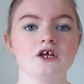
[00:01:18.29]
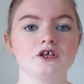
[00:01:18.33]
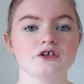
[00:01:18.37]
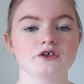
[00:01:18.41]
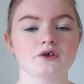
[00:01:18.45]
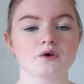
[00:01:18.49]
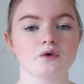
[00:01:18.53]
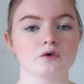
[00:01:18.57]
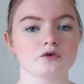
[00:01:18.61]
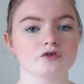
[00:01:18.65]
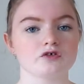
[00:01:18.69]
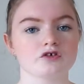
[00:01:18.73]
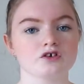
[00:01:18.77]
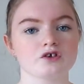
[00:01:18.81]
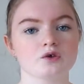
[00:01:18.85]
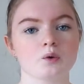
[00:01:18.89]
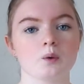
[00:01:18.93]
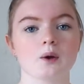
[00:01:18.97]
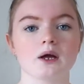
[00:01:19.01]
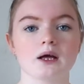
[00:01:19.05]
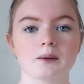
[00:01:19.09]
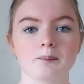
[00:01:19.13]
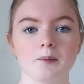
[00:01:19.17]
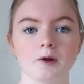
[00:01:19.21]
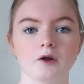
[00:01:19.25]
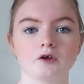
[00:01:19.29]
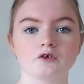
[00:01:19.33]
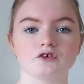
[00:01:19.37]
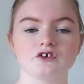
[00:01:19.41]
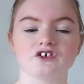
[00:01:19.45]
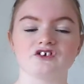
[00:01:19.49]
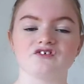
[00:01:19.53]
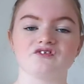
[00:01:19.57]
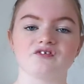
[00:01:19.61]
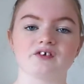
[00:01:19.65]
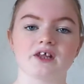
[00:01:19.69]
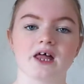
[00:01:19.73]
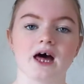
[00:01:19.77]
So just quick
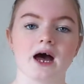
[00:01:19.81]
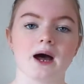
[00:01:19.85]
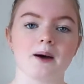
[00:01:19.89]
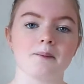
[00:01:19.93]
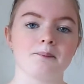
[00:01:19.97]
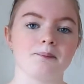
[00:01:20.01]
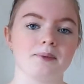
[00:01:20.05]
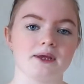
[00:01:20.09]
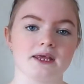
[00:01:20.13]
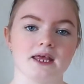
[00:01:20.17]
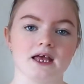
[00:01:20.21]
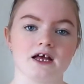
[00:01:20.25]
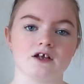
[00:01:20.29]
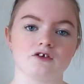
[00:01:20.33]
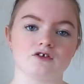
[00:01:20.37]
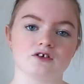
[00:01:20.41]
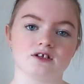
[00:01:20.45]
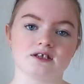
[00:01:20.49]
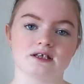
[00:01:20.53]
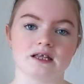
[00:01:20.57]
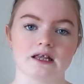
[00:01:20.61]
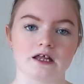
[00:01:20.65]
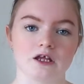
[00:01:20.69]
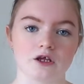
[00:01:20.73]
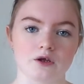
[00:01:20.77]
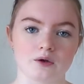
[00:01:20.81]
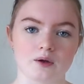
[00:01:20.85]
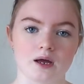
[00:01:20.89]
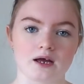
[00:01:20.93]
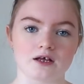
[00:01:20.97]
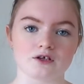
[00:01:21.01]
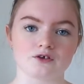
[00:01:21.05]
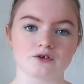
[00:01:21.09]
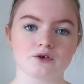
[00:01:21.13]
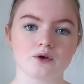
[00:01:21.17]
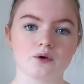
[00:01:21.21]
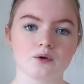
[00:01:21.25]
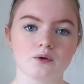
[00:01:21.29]
apologies for that, but yeah, just to let you
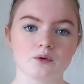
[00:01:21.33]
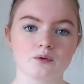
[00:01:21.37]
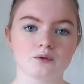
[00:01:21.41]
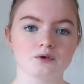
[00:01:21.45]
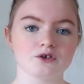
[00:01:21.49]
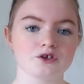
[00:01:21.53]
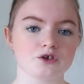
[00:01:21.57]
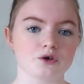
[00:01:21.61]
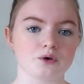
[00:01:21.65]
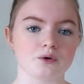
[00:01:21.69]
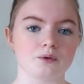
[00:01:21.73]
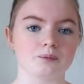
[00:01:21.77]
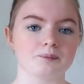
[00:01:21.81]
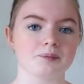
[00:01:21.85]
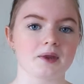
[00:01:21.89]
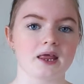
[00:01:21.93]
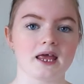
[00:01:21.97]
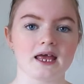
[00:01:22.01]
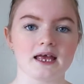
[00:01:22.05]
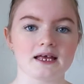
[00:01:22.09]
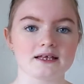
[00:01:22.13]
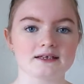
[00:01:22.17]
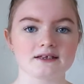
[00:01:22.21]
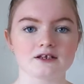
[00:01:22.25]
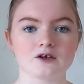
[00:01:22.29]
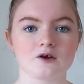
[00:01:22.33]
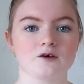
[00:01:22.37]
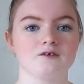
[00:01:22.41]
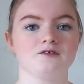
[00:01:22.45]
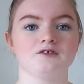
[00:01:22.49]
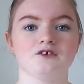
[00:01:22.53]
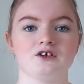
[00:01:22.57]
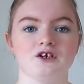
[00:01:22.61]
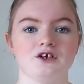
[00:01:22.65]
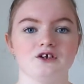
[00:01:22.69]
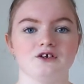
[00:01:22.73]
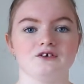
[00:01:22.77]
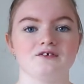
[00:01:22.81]
guys know. So it isn't
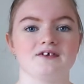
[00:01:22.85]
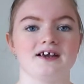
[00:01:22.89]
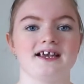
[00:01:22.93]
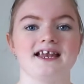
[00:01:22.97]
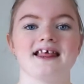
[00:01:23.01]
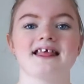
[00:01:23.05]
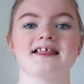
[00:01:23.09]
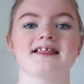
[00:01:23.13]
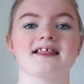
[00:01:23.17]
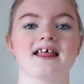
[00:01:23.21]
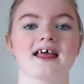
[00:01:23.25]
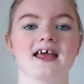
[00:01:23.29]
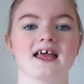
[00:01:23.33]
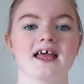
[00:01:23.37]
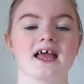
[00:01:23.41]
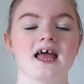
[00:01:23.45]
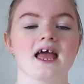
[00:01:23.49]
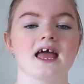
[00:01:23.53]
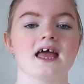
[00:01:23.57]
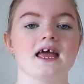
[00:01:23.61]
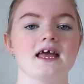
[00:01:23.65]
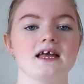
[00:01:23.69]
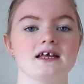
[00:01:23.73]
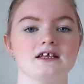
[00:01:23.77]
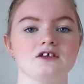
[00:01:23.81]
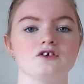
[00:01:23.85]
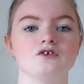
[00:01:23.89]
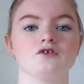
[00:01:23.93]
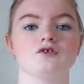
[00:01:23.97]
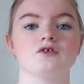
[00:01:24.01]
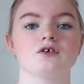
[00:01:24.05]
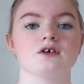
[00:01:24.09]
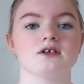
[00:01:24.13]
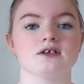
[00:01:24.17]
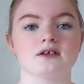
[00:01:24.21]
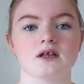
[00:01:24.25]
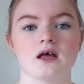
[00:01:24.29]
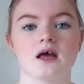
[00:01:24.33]
off tune or anything, it is
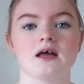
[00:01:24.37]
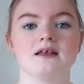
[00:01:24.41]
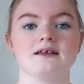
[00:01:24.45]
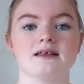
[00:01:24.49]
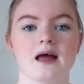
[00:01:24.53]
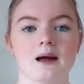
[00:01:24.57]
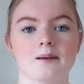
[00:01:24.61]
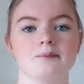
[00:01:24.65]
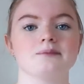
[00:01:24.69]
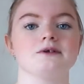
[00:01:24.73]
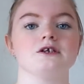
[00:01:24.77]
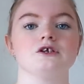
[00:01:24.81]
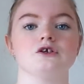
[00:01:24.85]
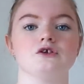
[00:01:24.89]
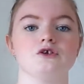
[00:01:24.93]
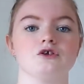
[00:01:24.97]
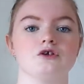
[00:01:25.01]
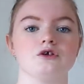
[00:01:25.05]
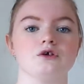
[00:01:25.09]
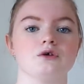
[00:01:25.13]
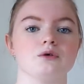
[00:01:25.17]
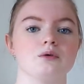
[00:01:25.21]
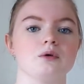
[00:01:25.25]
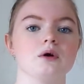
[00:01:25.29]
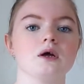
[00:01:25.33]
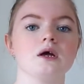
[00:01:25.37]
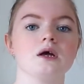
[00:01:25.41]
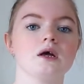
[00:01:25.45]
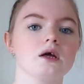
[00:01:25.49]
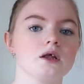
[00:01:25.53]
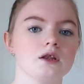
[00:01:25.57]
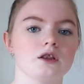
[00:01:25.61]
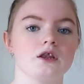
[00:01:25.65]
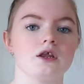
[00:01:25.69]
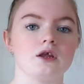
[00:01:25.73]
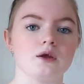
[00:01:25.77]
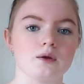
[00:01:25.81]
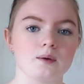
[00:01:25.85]
just adapted to
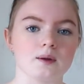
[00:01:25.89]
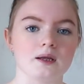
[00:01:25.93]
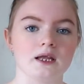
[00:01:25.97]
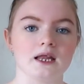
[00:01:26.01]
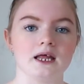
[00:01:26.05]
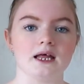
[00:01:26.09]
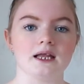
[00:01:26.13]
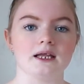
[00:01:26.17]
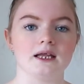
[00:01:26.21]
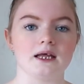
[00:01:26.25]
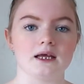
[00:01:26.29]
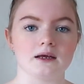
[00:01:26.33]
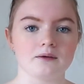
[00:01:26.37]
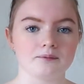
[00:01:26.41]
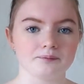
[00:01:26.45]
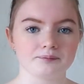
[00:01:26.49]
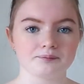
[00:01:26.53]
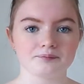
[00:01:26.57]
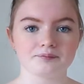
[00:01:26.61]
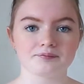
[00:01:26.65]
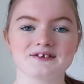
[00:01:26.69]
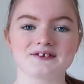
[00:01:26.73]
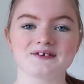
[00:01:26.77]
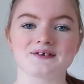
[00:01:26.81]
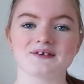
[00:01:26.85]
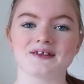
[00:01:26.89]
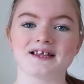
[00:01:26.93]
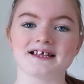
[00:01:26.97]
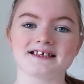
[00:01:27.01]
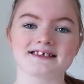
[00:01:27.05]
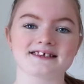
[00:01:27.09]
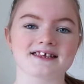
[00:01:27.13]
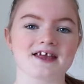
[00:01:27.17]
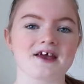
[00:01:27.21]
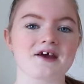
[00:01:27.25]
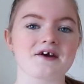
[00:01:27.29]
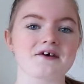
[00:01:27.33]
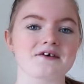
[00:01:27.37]
the ukulele. So
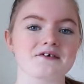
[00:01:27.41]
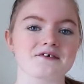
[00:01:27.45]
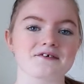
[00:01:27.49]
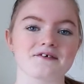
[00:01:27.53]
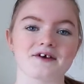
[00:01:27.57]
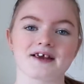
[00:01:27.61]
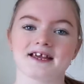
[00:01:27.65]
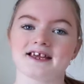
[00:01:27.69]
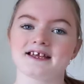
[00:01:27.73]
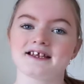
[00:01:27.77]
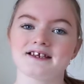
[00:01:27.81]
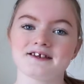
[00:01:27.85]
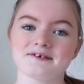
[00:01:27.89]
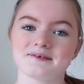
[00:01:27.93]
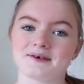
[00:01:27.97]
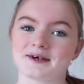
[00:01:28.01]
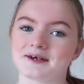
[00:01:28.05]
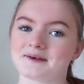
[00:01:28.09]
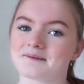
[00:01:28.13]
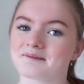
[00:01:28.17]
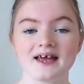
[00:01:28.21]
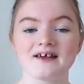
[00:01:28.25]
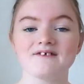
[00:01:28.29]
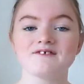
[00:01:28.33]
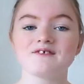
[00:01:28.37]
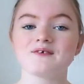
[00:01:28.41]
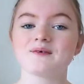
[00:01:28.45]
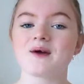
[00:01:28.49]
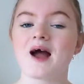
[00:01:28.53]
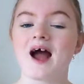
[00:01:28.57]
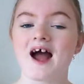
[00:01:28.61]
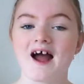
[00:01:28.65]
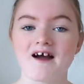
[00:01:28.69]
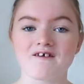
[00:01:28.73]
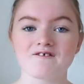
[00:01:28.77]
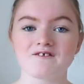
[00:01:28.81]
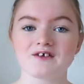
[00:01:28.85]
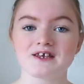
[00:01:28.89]
let's get right into it. If you
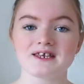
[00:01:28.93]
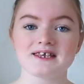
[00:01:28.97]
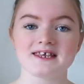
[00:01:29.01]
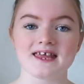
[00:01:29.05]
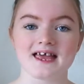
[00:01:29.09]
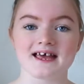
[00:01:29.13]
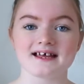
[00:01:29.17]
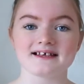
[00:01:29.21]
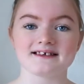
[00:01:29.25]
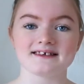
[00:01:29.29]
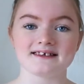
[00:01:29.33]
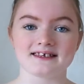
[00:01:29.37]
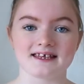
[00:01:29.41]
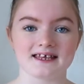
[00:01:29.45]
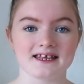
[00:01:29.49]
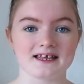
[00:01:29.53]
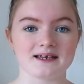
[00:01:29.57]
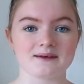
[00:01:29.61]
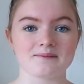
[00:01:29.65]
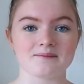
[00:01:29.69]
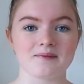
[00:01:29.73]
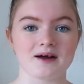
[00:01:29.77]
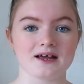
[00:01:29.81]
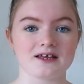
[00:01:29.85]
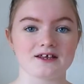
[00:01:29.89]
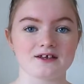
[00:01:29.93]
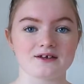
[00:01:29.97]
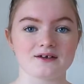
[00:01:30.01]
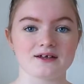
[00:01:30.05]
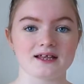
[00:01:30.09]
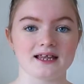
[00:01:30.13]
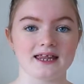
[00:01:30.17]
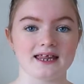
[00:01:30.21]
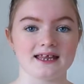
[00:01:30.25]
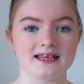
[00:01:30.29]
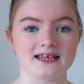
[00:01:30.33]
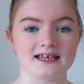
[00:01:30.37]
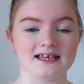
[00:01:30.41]
haven't yet seen my
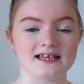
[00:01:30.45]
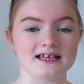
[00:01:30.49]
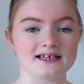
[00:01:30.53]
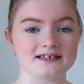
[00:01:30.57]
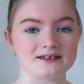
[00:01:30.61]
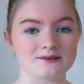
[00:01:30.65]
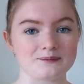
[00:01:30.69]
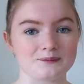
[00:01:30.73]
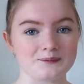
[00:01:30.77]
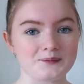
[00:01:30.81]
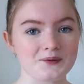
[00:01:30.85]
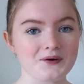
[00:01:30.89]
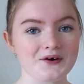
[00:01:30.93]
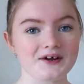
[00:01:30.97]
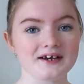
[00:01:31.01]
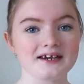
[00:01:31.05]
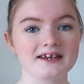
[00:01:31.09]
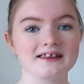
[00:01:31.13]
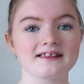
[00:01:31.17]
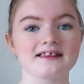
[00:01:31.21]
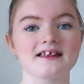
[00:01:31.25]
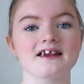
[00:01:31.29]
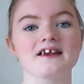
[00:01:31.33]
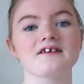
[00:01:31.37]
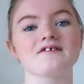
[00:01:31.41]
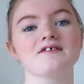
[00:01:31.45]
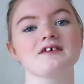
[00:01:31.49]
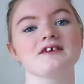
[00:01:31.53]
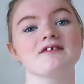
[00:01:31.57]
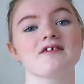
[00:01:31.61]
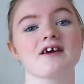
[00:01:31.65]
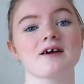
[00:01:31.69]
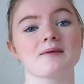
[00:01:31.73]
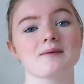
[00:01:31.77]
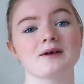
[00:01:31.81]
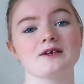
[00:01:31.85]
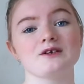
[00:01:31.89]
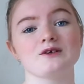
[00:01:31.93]
ukulele lesson 1, then I really
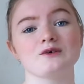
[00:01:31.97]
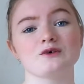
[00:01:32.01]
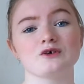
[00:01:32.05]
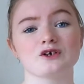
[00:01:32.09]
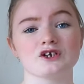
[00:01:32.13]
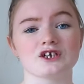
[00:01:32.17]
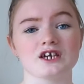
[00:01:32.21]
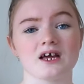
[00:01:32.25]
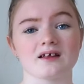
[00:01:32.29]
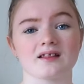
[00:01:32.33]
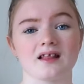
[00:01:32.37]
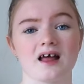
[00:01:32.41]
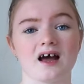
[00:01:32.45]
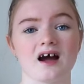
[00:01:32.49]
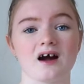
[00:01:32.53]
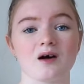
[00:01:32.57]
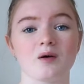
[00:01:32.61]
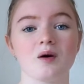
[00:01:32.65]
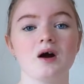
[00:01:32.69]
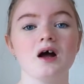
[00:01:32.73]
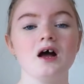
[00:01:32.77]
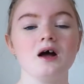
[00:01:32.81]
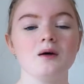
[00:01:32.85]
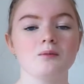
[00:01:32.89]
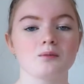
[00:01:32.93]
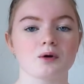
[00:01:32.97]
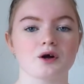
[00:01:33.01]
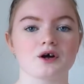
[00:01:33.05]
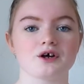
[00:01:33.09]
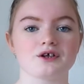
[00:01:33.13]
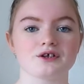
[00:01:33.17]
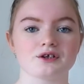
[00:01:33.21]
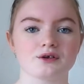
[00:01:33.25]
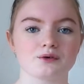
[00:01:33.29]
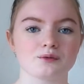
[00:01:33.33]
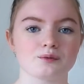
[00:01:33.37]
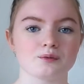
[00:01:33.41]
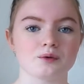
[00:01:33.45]
recommend you go check that out,
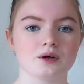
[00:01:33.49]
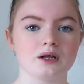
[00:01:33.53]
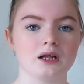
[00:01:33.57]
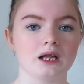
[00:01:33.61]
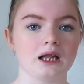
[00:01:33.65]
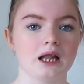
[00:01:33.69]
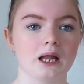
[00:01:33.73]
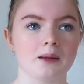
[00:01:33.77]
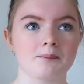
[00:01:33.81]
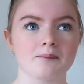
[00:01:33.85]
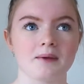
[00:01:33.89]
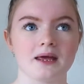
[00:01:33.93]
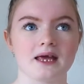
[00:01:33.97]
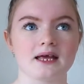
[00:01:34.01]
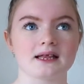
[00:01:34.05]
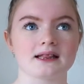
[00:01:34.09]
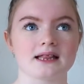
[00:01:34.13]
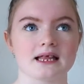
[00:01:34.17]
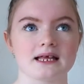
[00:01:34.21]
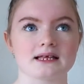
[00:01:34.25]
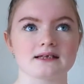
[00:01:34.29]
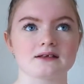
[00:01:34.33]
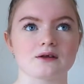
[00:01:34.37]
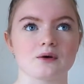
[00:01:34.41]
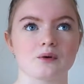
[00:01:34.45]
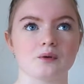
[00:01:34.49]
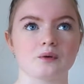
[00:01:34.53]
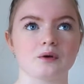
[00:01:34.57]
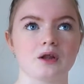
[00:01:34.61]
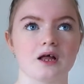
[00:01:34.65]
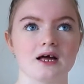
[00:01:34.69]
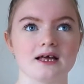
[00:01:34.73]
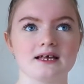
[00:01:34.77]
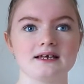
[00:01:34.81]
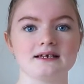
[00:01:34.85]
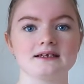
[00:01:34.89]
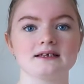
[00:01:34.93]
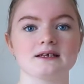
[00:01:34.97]
because it will make this a whole
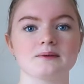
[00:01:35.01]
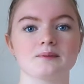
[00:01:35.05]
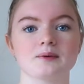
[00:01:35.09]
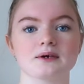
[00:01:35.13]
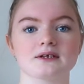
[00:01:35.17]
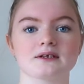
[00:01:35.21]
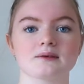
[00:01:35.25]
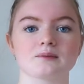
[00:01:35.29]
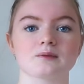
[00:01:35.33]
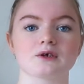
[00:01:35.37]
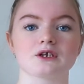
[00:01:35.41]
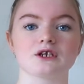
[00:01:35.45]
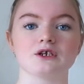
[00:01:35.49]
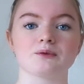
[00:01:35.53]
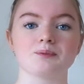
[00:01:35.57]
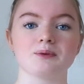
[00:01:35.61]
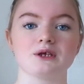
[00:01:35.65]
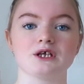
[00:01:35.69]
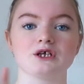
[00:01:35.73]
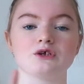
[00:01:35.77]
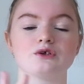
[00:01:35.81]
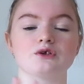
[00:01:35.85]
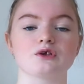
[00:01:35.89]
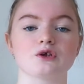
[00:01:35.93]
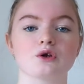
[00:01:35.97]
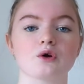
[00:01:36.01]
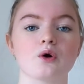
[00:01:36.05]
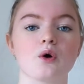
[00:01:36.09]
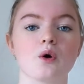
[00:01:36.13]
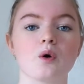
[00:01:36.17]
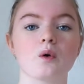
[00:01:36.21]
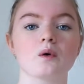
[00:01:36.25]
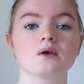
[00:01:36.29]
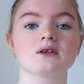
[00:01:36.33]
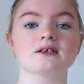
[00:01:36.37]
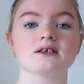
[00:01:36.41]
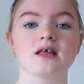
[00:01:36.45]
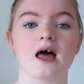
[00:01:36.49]
lot easier, because I'm going to be using
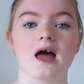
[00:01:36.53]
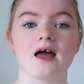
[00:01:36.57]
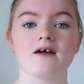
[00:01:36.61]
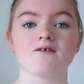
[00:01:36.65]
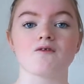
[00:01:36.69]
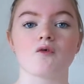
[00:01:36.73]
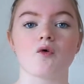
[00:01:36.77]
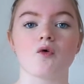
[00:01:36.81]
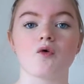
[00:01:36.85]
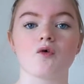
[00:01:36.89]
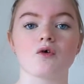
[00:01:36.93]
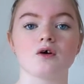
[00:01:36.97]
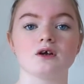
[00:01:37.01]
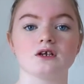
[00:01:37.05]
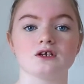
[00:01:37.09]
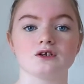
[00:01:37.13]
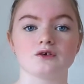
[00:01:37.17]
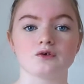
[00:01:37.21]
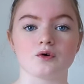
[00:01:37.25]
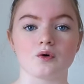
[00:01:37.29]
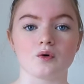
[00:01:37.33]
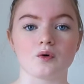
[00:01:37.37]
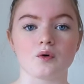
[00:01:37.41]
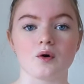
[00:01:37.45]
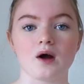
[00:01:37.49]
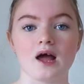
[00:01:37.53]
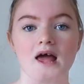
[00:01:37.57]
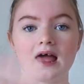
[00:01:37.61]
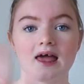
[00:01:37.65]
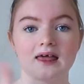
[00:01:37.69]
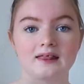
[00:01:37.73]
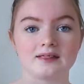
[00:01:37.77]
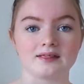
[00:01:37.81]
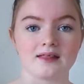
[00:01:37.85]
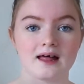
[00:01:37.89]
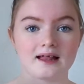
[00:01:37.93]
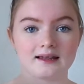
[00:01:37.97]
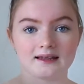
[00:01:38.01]
chords that I've already taught
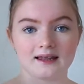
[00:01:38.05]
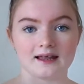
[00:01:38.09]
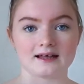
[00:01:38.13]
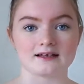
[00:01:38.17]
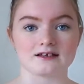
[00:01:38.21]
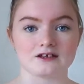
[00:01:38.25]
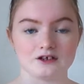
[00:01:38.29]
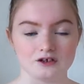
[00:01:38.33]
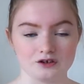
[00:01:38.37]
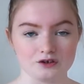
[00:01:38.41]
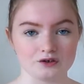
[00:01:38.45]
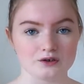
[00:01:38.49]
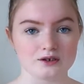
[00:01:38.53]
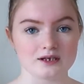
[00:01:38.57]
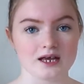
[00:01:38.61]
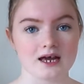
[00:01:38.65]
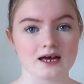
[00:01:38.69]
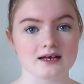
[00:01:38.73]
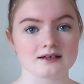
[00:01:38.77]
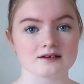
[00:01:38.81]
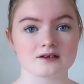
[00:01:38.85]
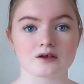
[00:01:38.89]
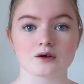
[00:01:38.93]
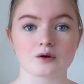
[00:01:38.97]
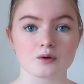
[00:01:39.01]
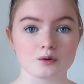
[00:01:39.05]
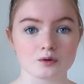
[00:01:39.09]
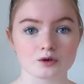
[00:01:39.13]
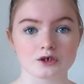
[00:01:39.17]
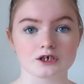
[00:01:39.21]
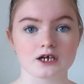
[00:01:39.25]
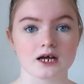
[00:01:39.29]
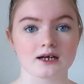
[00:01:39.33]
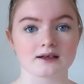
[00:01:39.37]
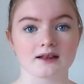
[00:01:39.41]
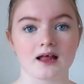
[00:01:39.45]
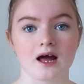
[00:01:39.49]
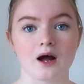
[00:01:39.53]
in that lesson. So yes, go
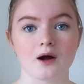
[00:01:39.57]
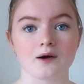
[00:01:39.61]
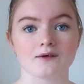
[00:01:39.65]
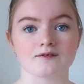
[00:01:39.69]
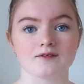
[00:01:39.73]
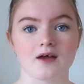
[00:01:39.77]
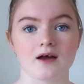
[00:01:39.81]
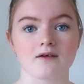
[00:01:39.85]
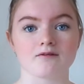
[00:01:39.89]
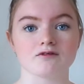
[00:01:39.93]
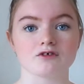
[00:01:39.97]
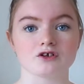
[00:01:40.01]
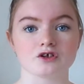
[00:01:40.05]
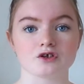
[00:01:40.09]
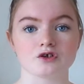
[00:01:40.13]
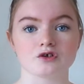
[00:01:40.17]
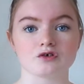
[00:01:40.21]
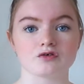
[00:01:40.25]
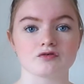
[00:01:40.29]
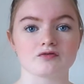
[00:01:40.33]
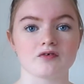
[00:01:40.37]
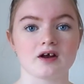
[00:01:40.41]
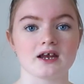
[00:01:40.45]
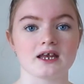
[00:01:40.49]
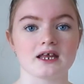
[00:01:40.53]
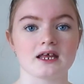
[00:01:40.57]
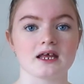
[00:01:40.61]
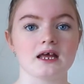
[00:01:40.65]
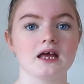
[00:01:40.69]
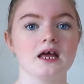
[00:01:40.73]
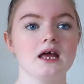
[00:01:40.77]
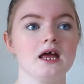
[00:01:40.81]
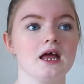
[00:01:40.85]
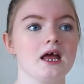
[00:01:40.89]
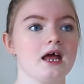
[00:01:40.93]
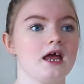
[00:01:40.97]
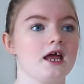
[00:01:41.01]
check that out if you haven't done so already.